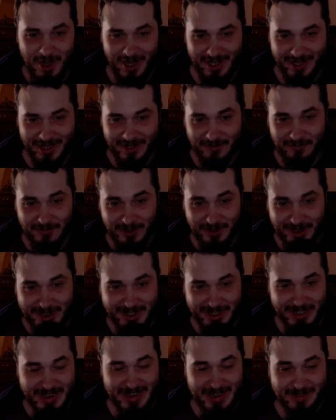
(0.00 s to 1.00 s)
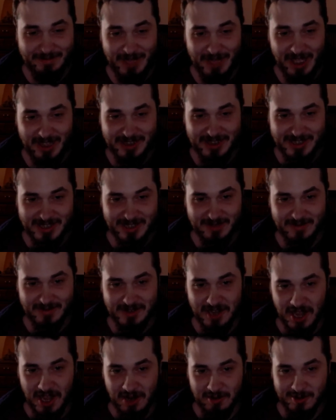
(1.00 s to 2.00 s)
fucking imagine if
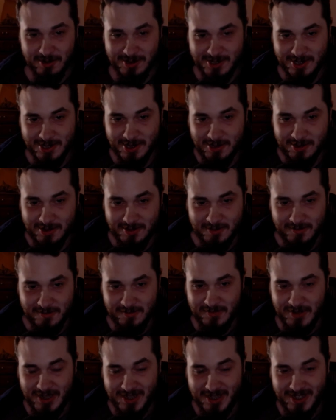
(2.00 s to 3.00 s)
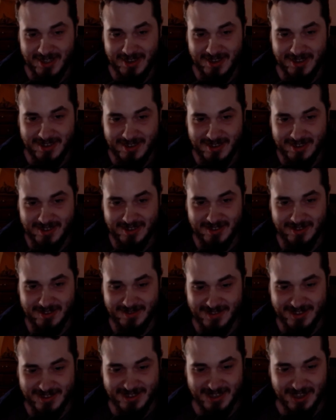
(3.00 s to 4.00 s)
Naruto fucking
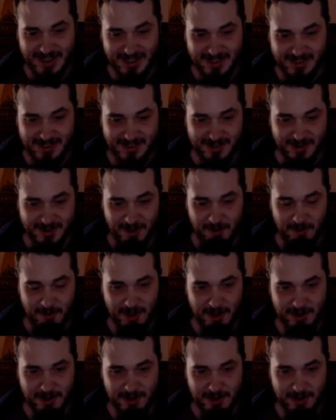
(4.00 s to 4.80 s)
is like, you know what,